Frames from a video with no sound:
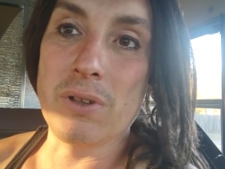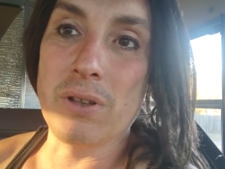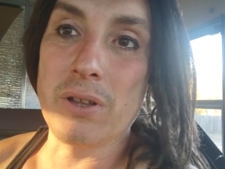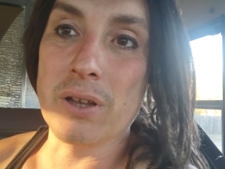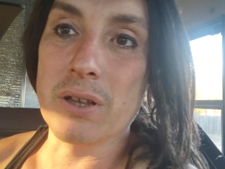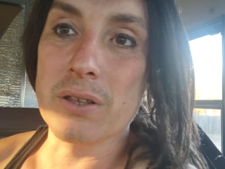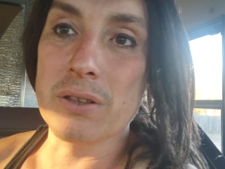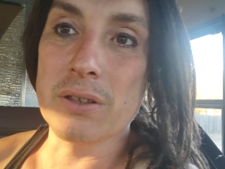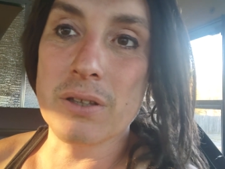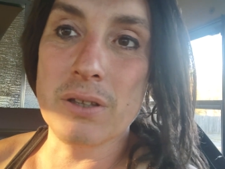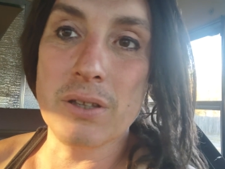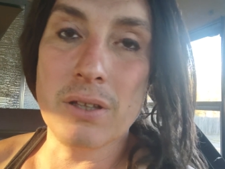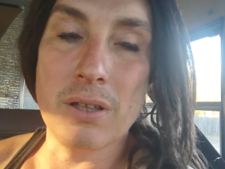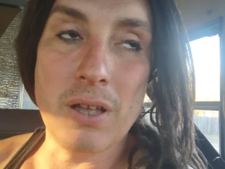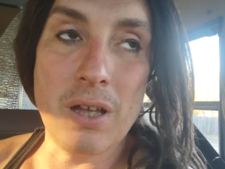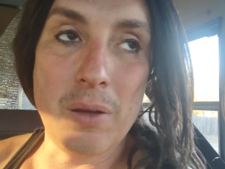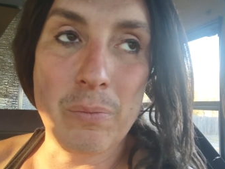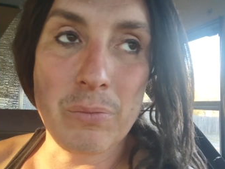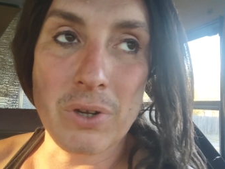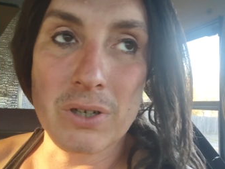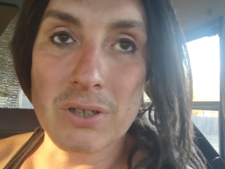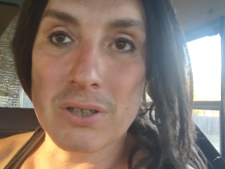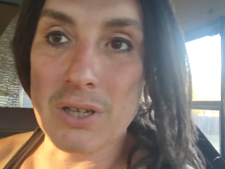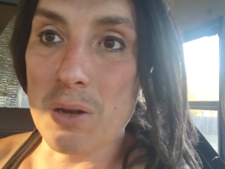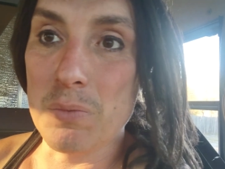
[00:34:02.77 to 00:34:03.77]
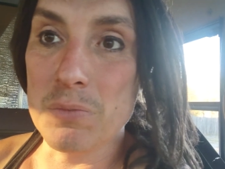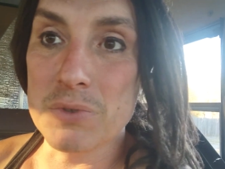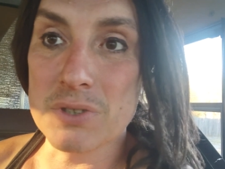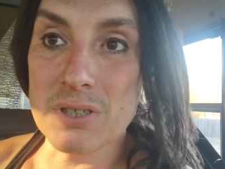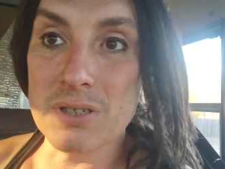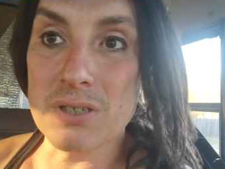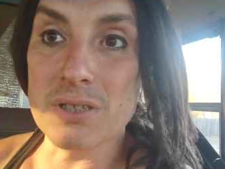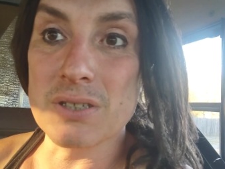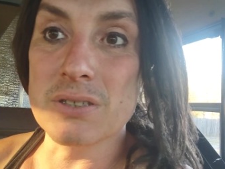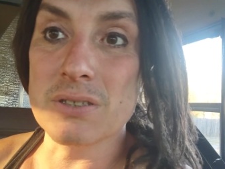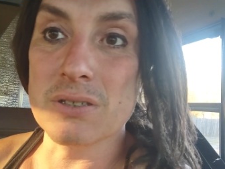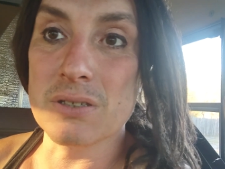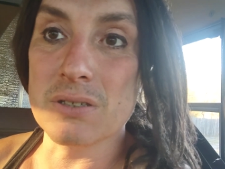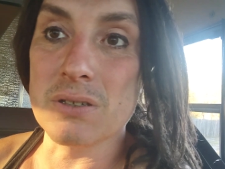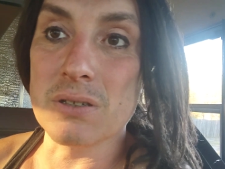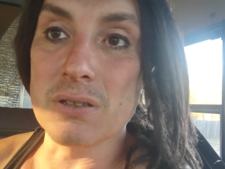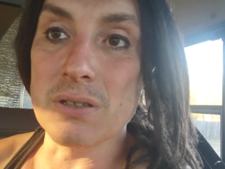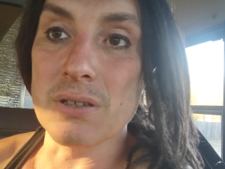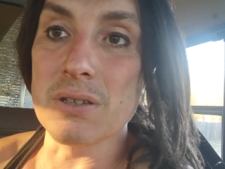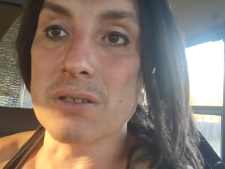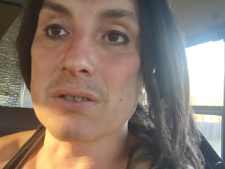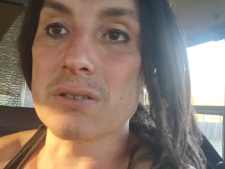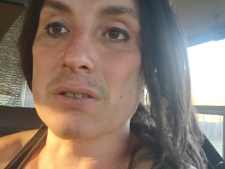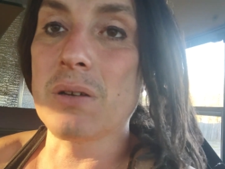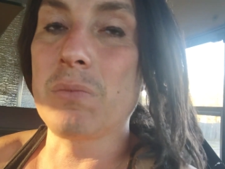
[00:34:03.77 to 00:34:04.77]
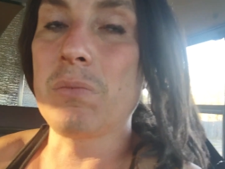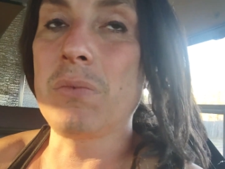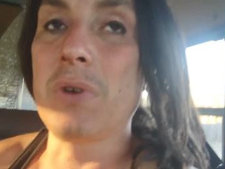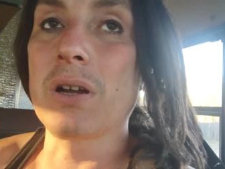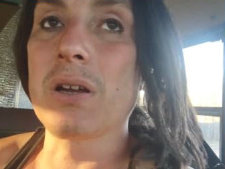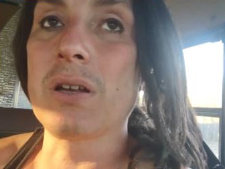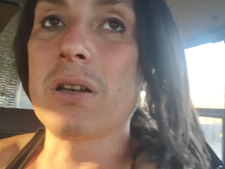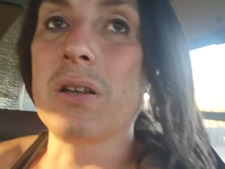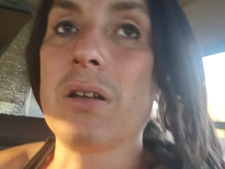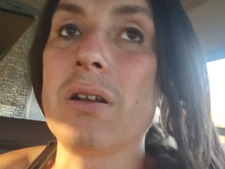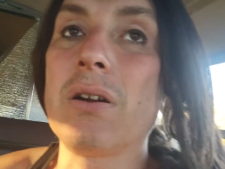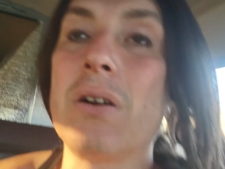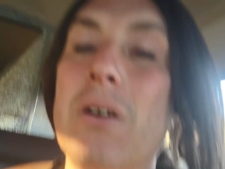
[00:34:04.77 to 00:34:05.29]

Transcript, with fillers: of felt like I'm gonna, I'm just going to sit on this. I'm not going